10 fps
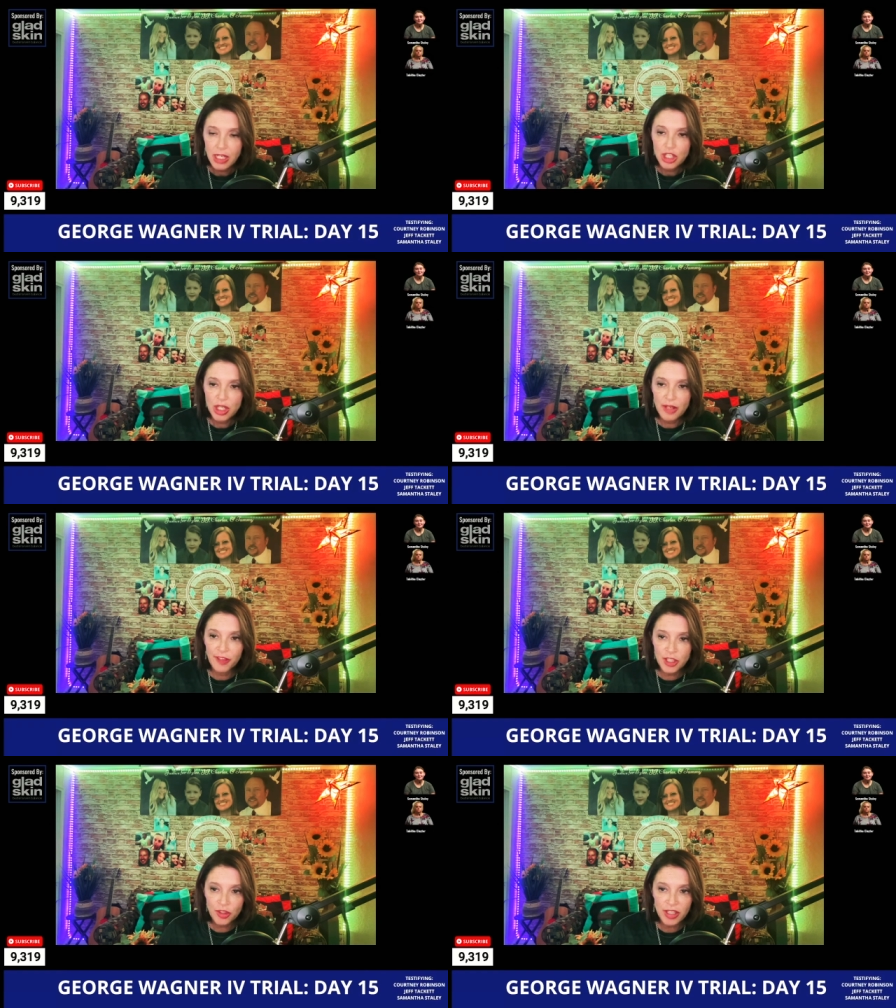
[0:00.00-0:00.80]
She
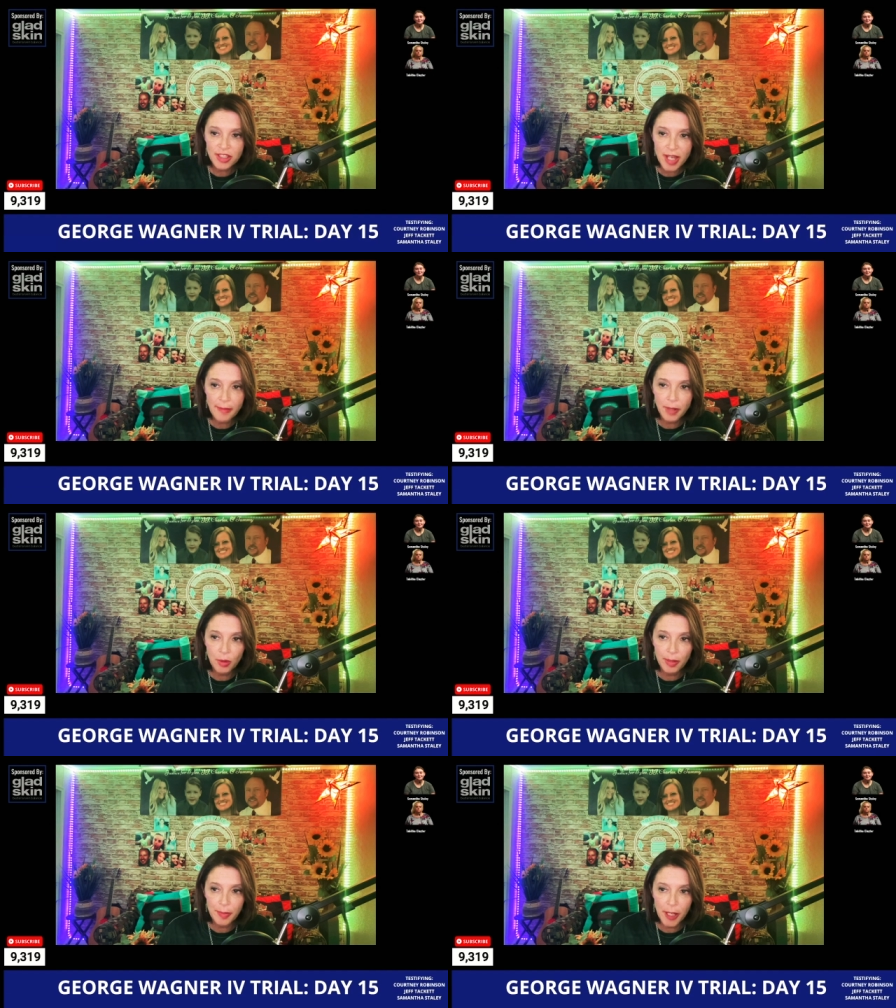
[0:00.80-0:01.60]
eventually stopped
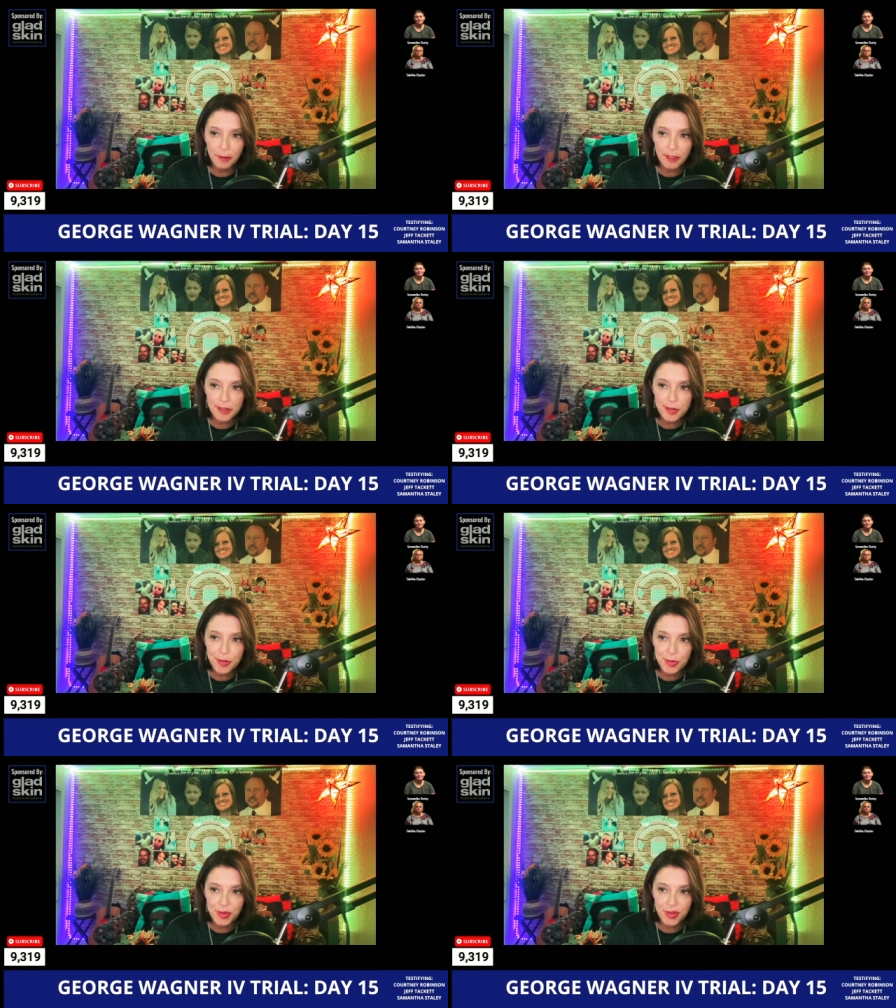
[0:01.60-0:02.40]
going to public
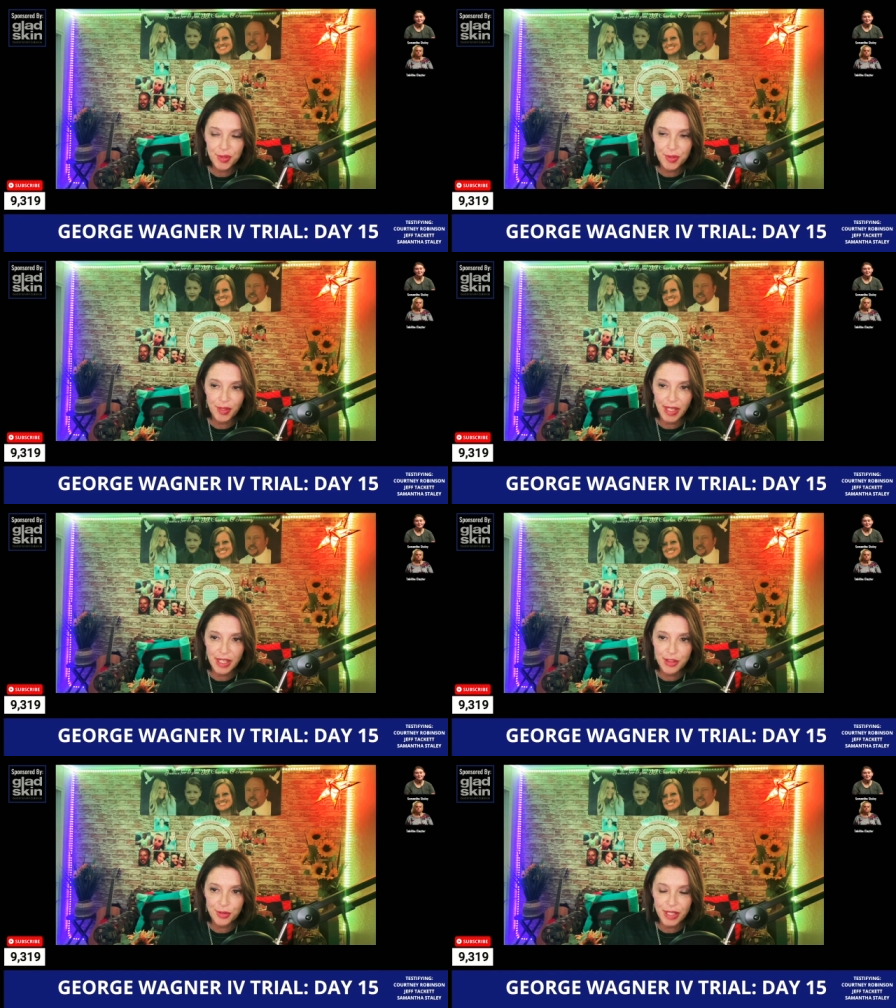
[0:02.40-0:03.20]
school due to an
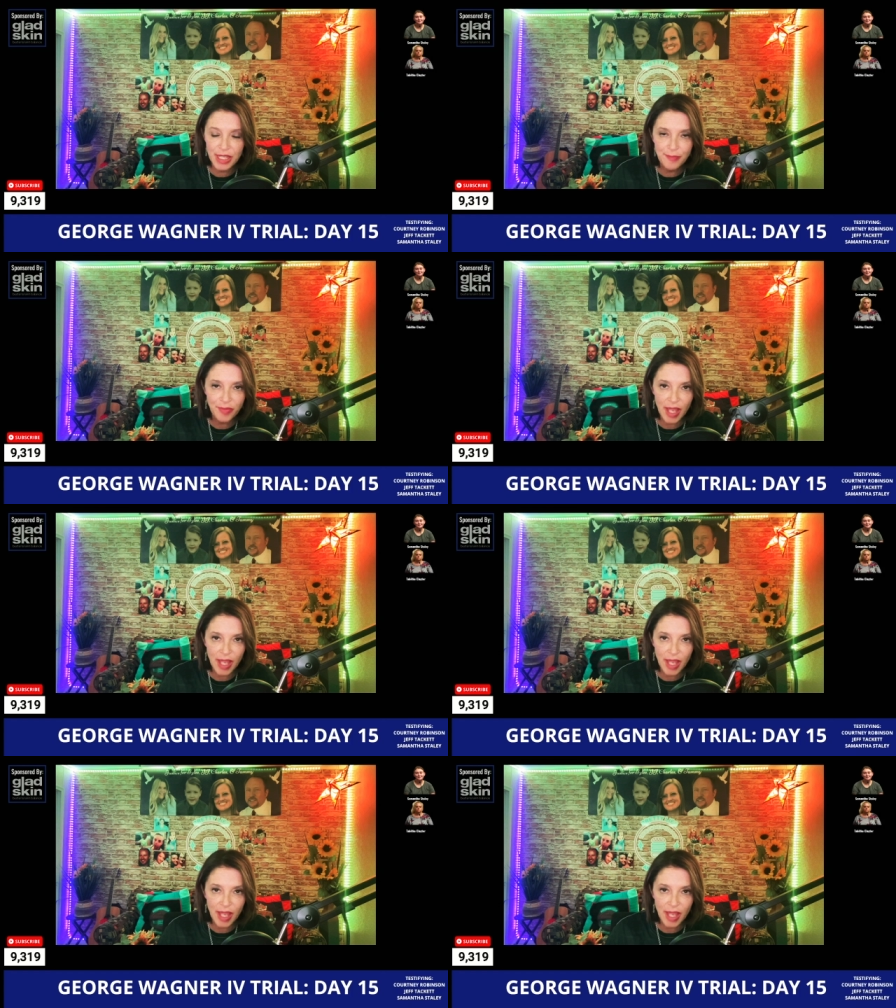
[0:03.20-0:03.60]
injury,